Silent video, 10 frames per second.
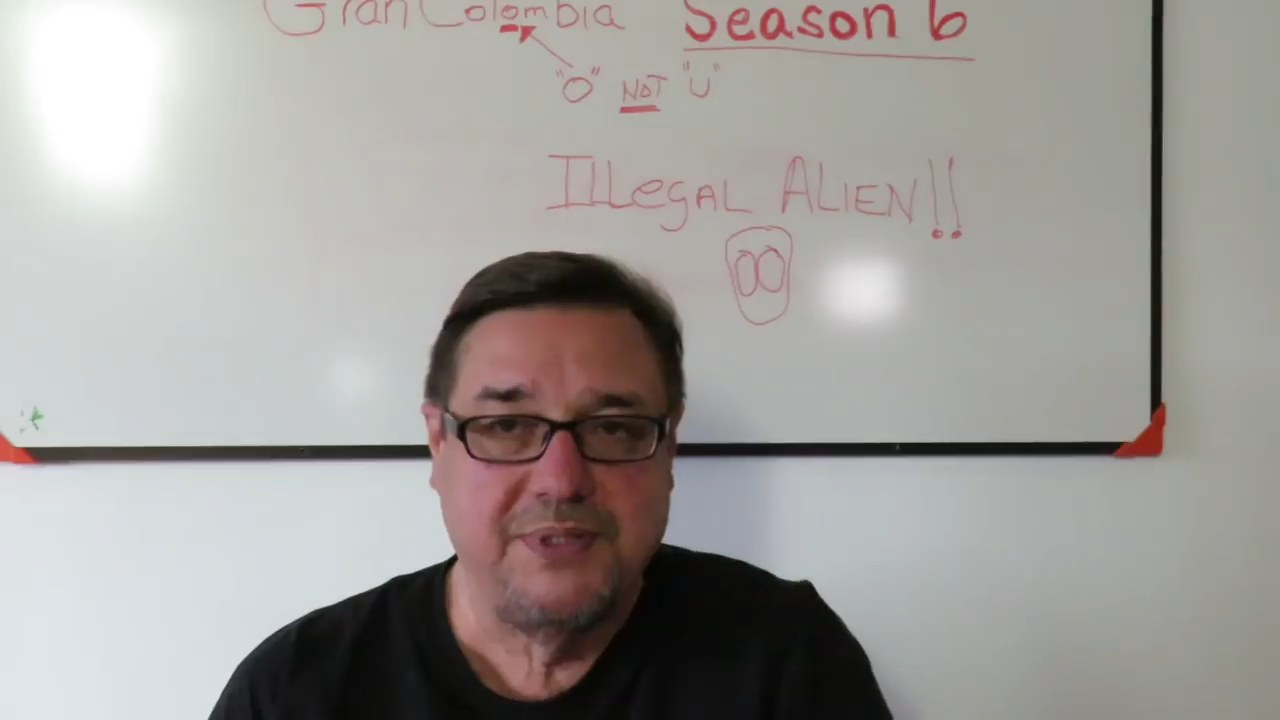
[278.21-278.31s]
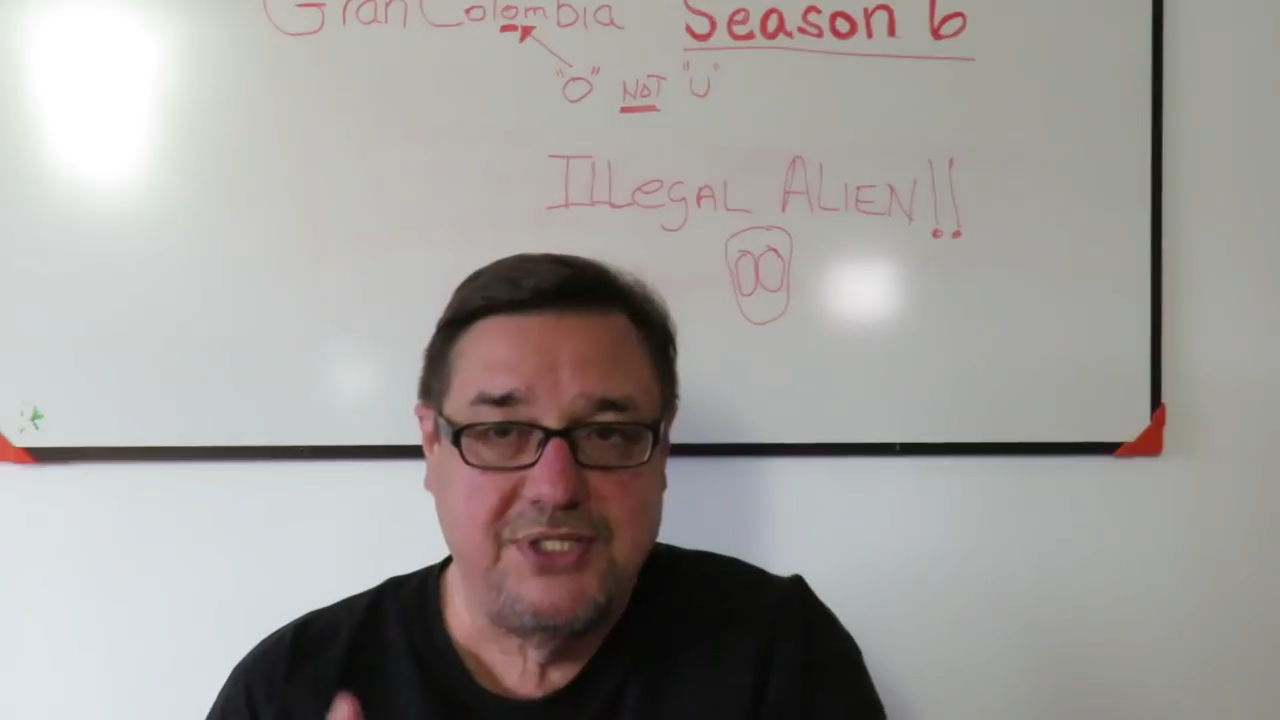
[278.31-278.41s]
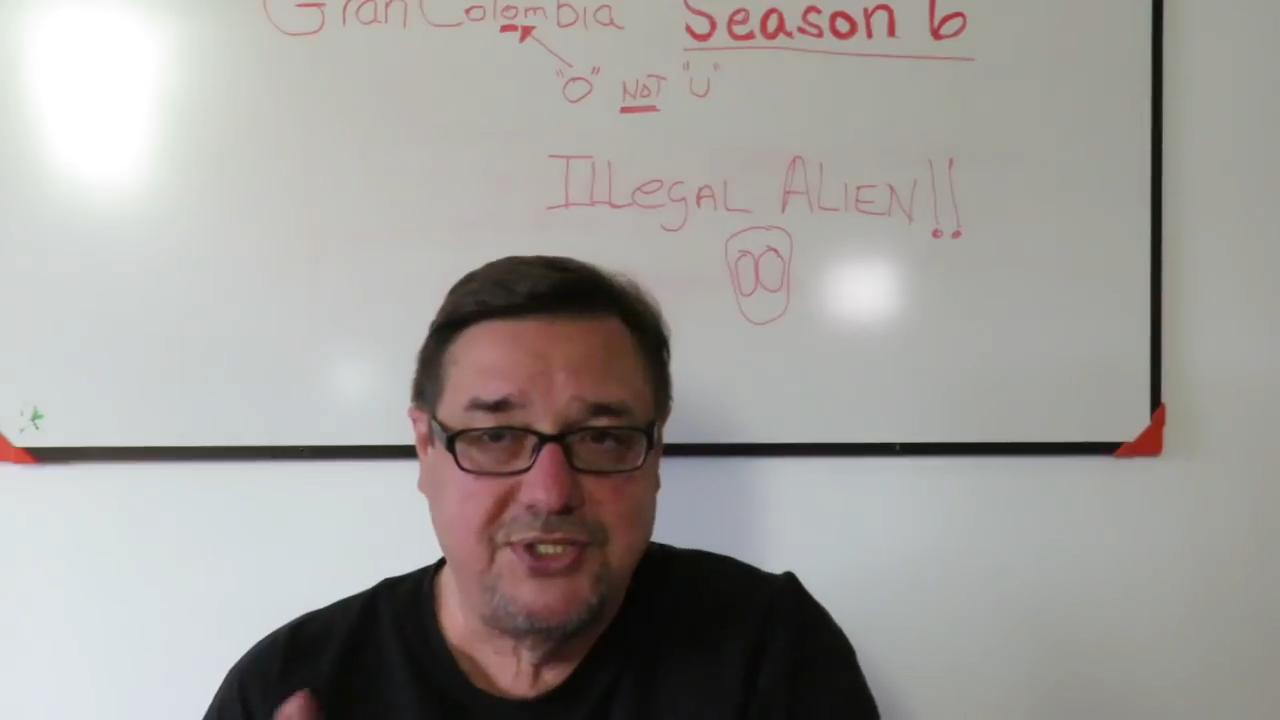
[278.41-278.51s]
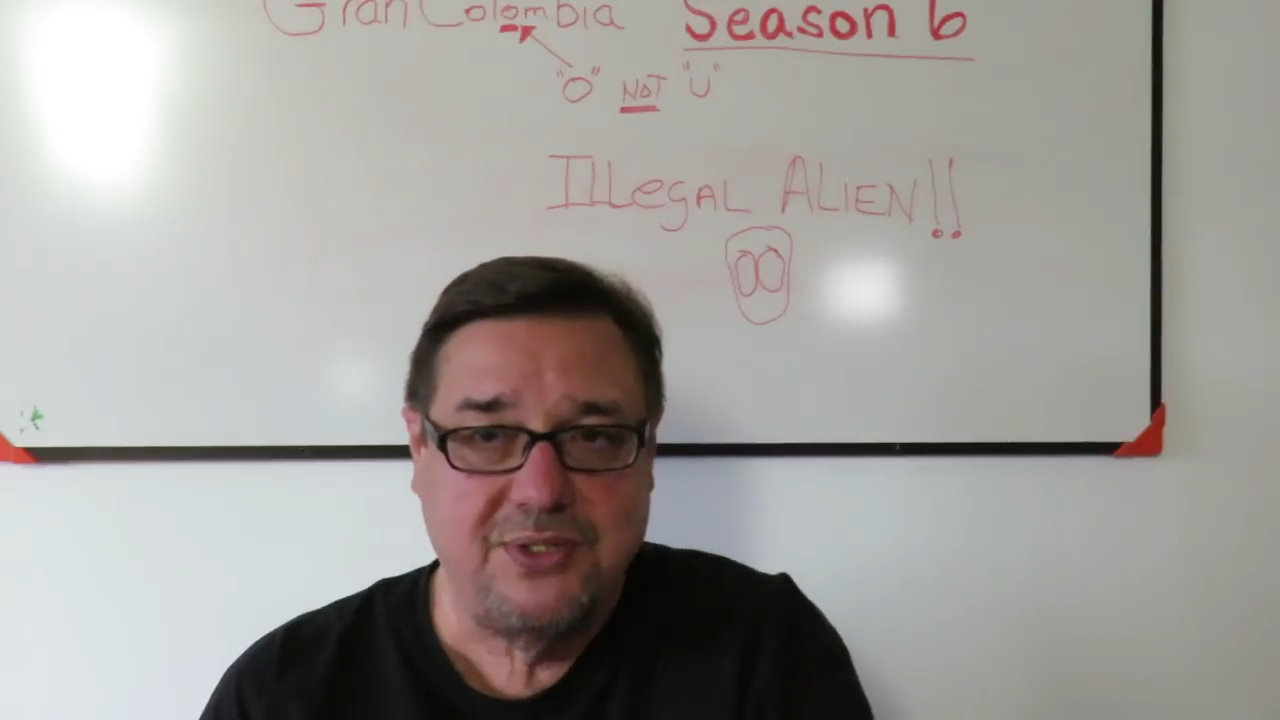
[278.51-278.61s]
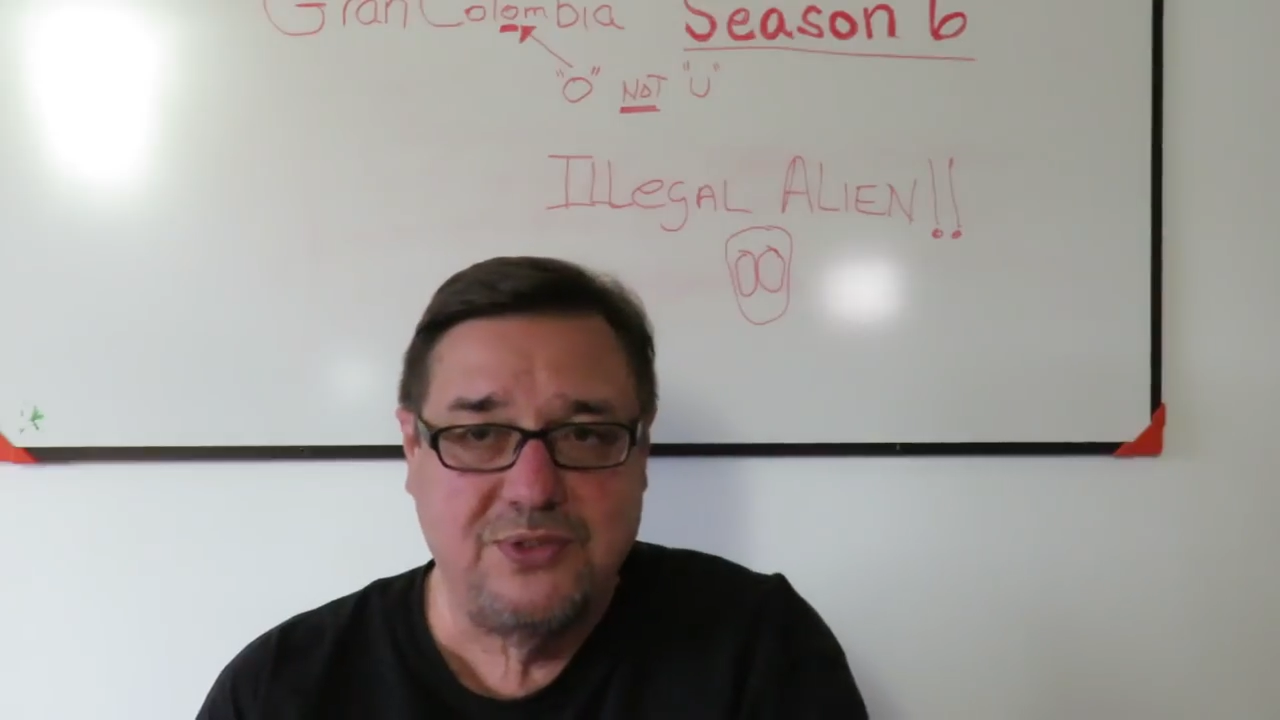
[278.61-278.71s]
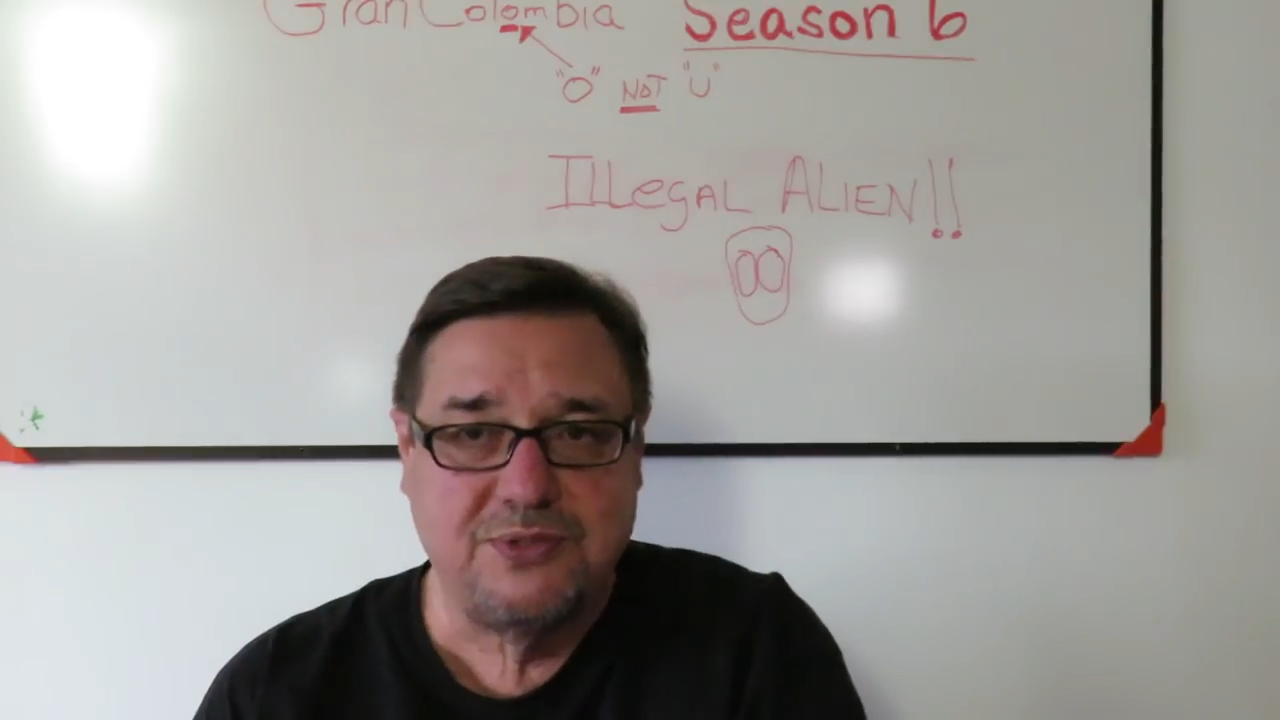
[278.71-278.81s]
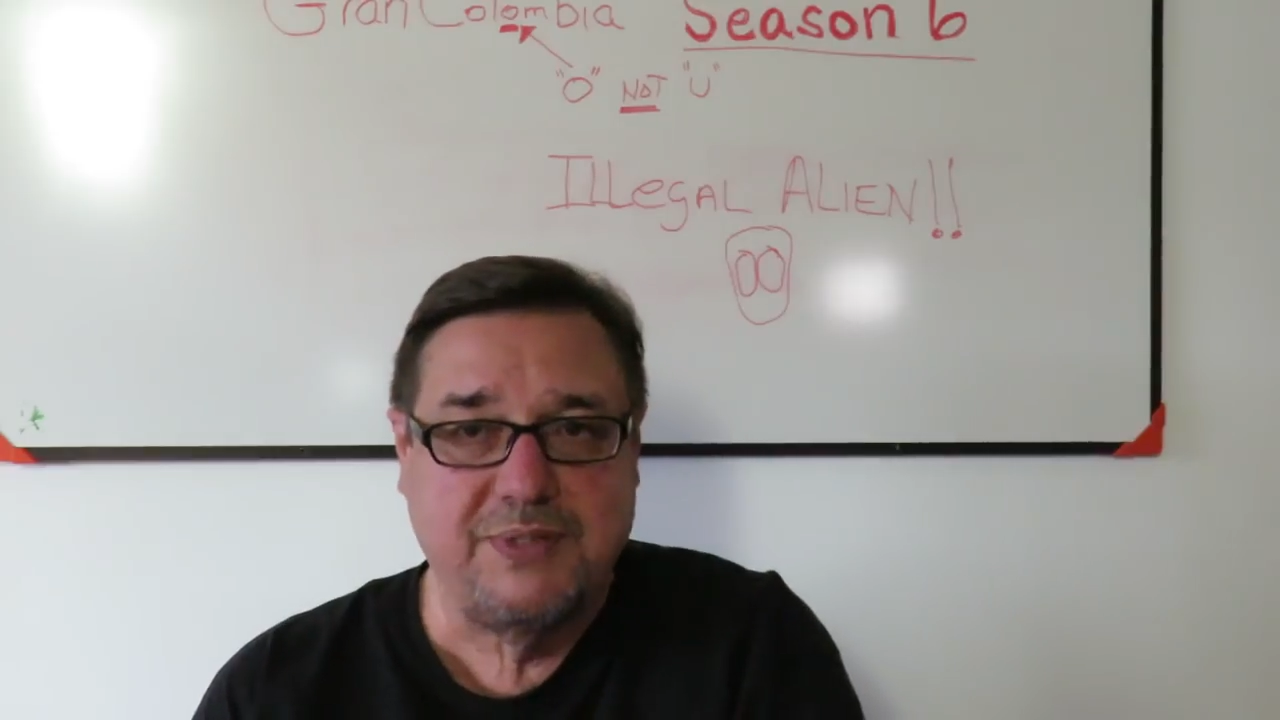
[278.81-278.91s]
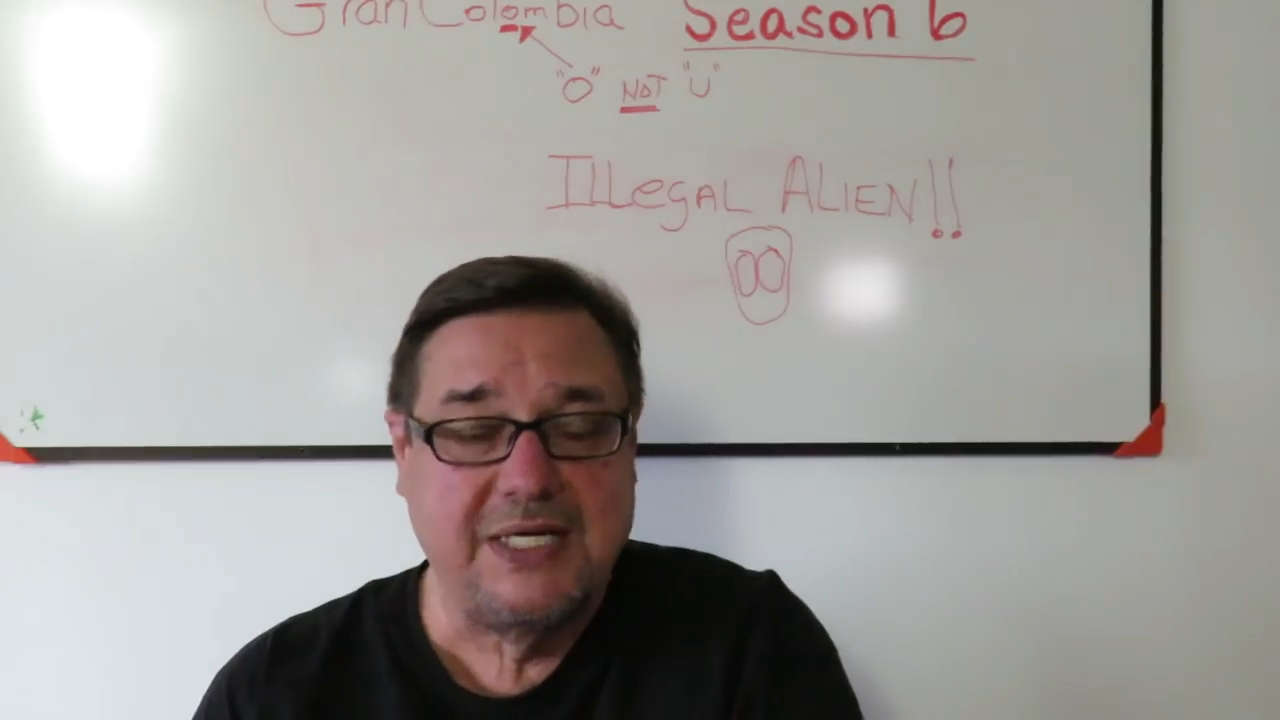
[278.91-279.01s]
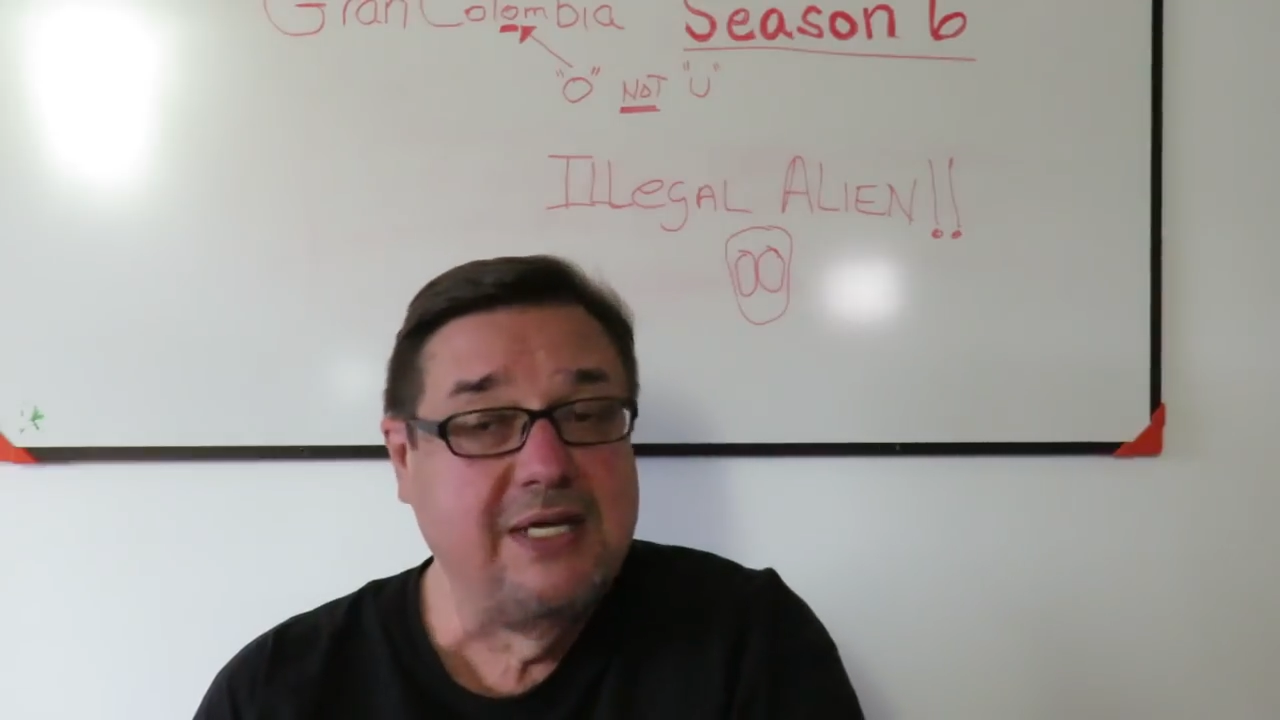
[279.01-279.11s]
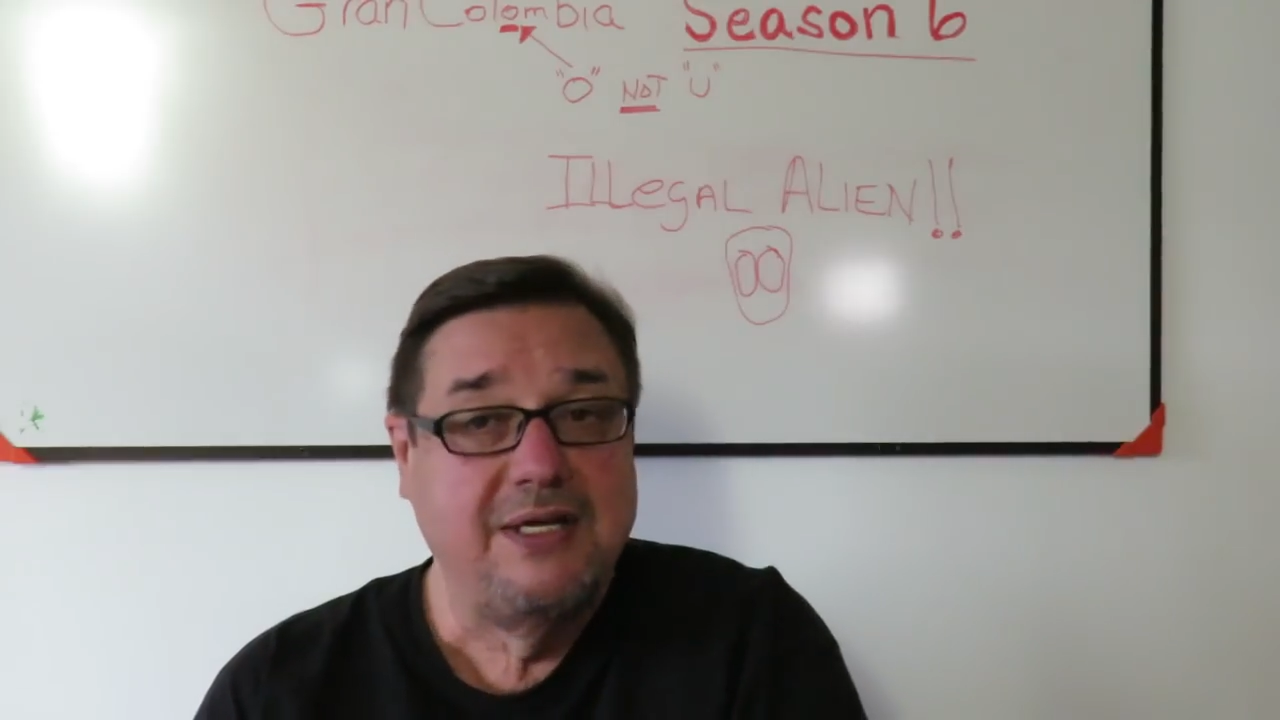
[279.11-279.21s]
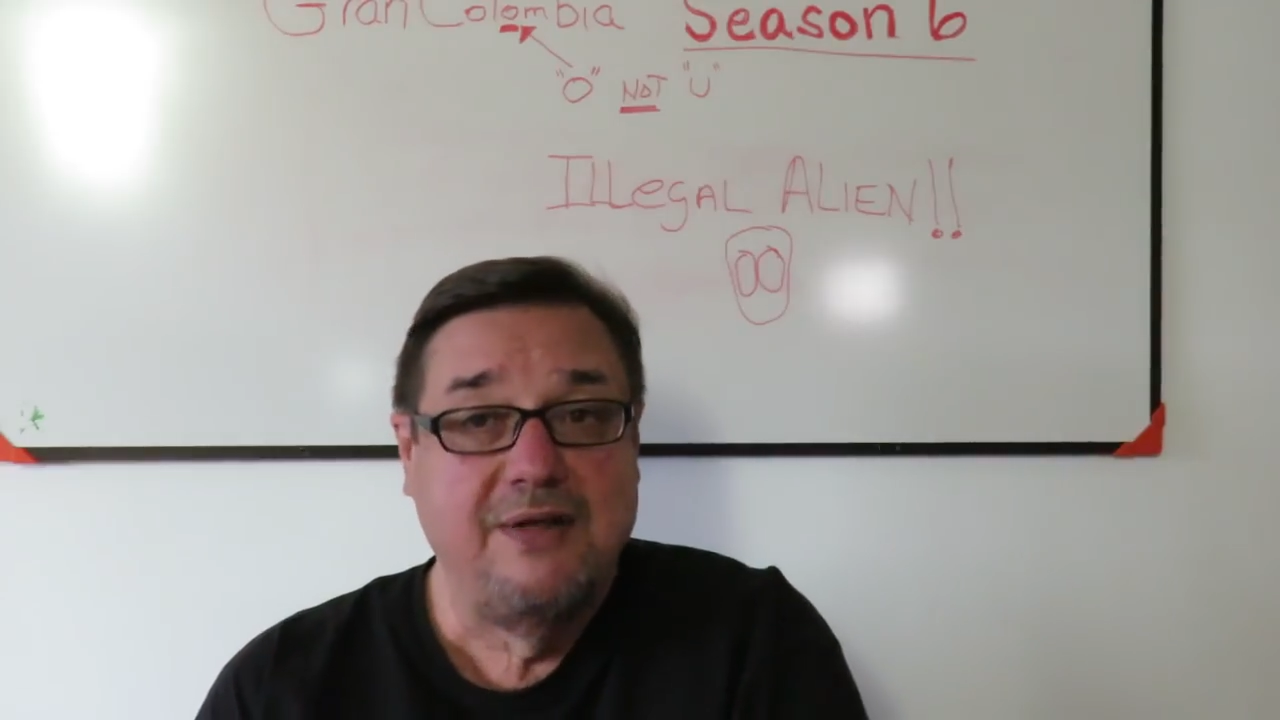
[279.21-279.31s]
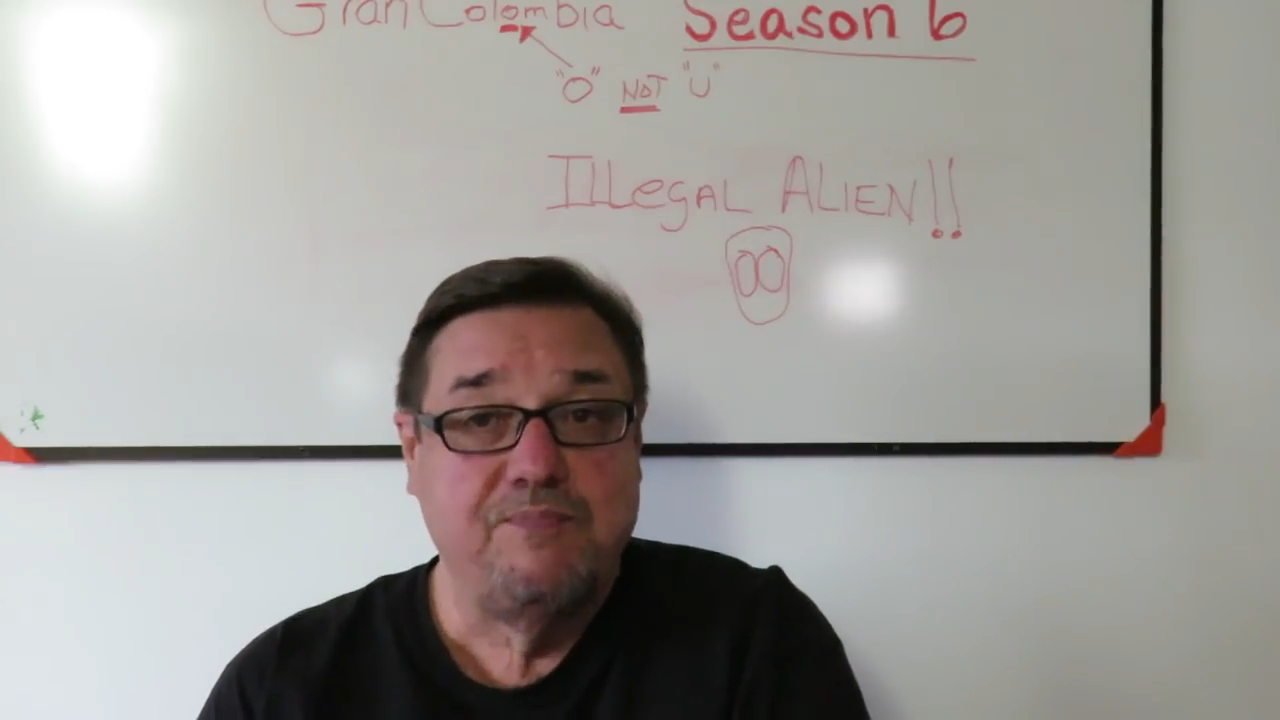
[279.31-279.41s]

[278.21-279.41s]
but he shows me